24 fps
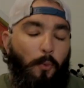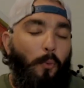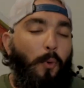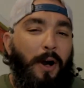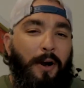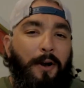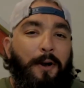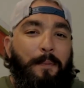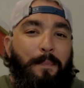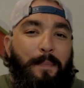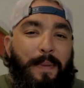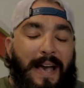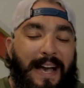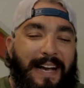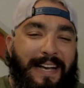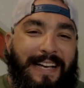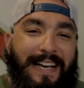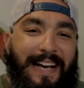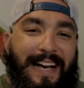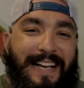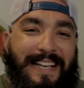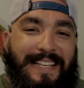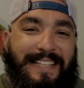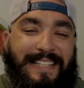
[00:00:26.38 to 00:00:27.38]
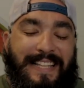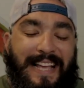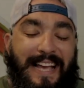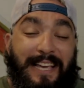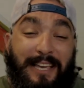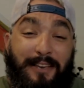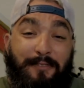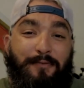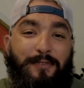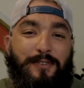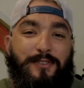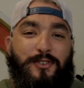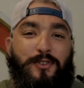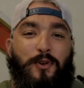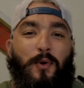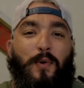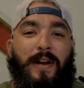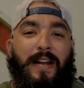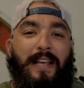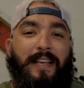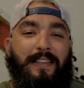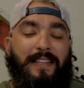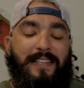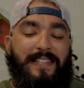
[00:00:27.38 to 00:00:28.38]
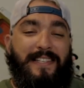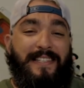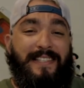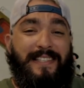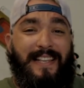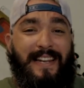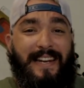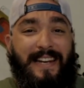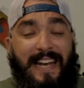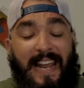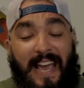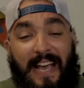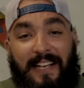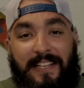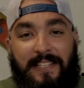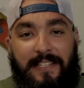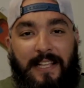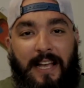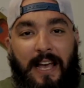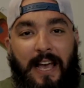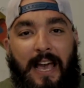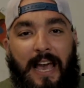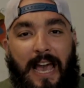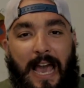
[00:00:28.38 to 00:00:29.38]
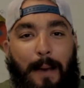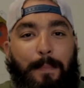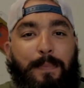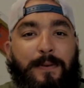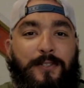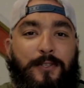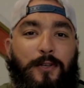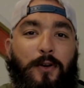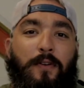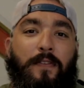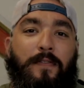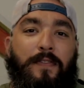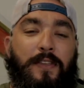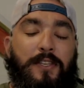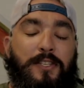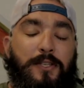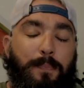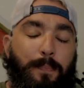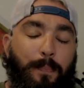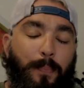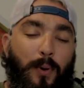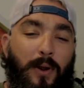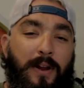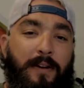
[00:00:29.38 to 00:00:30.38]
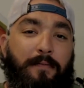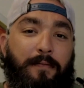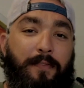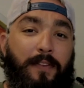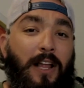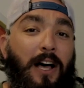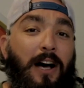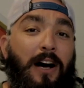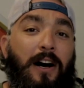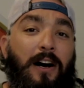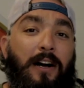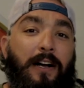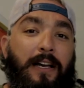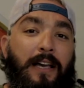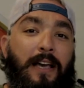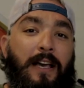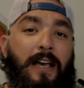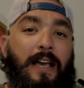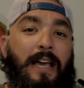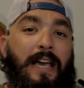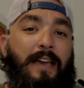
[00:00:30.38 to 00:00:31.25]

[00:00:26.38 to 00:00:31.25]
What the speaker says: Welcome back, guys. Thank you for joining. This is the next episode of this print vlog.